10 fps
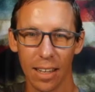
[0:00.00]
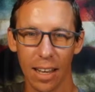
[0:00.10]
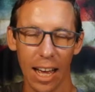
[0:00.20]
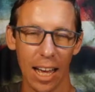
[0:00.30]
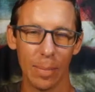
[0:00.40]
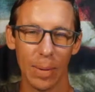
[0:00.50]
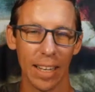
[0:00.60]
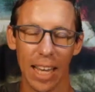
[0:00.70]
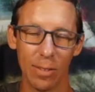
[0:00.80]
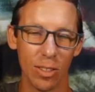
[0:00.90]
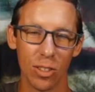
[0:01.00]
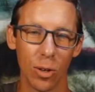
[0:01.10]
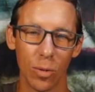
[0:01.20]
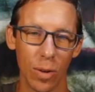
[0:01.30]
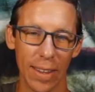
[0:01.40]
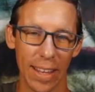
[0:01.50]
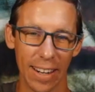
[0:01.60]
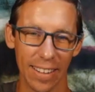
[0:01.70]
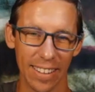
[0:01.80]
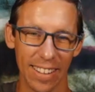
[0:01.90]
um, and life's just no fun
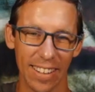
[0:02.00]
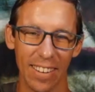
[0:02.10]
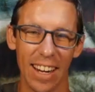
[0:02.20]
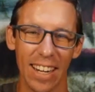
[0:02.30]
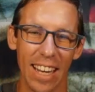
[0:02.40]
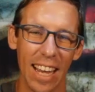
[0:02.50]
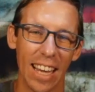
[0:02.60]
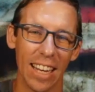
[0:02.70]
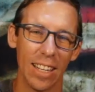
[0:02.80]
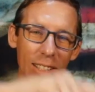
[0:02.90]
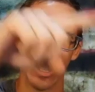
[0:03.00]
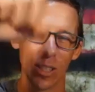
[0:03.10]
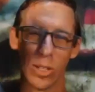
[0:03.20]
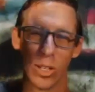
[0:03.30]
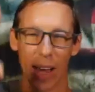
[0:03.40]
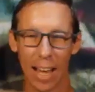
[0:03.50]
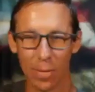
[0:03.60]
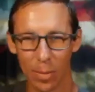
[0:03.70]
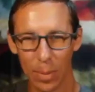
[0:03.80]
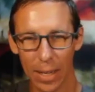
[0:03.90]
there right? No, and no. It's, it's when you
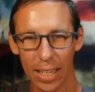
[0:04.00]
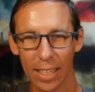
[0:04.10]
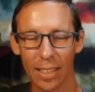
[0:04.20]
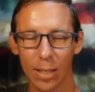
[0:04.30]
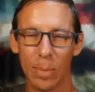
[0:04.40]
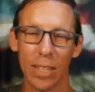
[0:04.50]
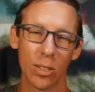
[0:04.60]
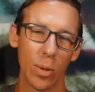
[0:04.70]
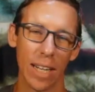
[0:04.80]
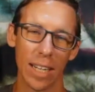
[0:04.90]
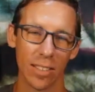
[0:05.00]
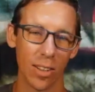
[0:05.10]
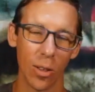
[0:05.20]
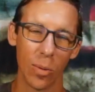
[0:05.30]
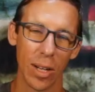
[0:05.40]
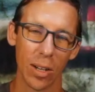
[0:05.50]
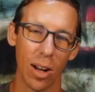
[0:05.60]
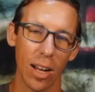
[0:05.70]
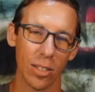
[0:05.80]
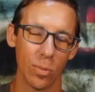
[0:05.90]
have the big the big swings all the way
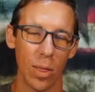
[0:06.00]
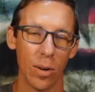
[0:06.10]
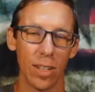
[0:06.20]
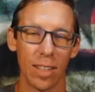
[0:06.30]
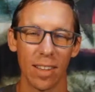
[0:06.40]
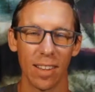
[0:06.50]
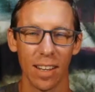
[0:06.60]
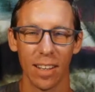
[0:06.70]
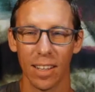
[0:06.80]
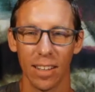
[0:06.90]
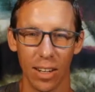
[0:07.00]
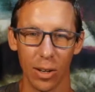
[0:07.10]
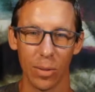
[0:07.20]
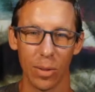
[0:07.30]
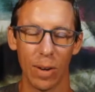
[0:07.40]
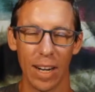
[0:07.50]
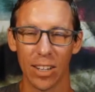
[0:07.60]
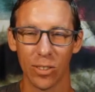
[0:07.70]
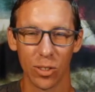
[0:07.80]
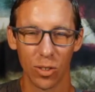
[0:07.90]
across, whether it's you know the
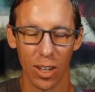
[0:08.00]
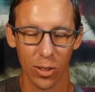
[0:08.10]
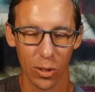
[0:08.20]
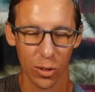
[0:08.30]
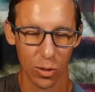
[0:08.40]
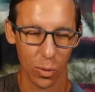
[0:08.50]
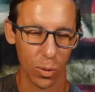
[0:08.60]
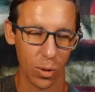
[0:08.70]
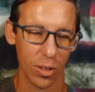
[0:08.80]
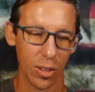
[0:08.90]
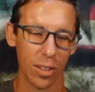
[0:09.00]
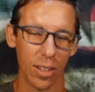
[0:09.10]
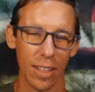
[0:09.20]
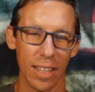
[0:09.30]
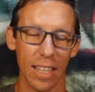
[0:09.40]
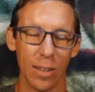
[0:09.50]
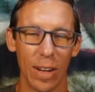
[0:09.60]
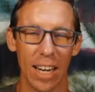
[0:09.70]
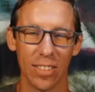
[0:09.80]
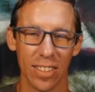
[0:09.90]
financial struggles or the
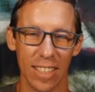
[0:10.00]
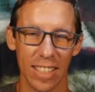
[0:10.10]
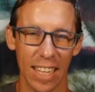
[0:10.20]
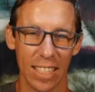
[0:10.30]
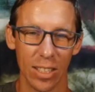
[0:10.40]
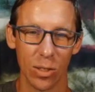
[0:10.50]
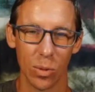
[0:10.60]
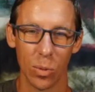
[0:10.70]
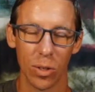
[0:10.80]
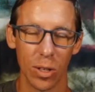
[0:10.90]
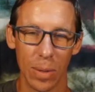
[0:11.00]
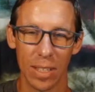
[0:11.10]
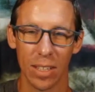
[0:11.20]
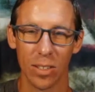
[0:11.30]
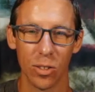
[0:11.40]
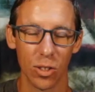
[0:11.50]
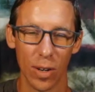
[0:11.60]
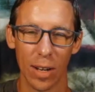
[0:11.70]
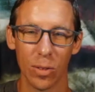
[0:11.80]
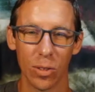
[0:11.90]
financial successes or your business or your
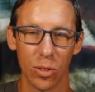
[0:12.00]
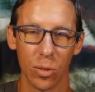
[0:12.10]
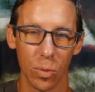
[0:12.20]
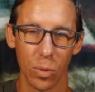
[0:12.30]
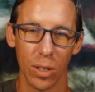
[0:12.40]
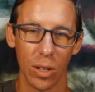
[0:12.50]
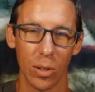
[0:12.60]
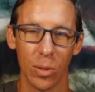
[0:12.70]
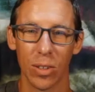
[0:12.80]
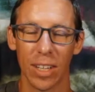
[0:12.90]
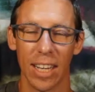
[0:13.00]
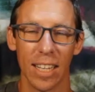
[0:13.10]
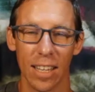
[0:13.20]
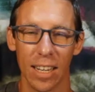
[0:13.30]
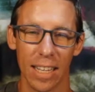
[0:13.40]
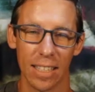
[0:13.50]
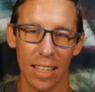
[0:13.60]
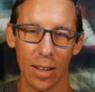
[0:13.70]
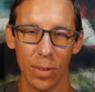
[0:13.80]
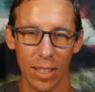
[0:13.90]
travels or you know your kids, any of that
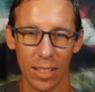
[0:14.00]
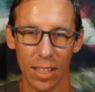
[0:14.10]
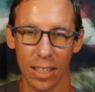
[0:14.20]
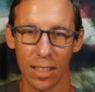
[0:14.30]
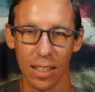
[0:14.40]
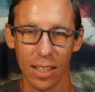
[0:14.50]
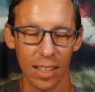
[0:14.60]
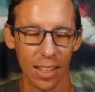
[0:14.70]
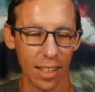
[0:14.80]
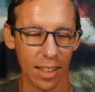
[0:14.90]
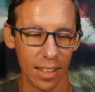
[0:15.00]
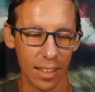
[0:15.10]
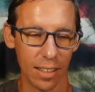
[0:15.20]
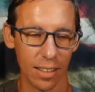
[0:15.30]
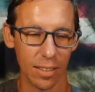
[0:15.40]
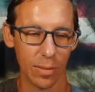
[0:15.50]
stuff. It's the the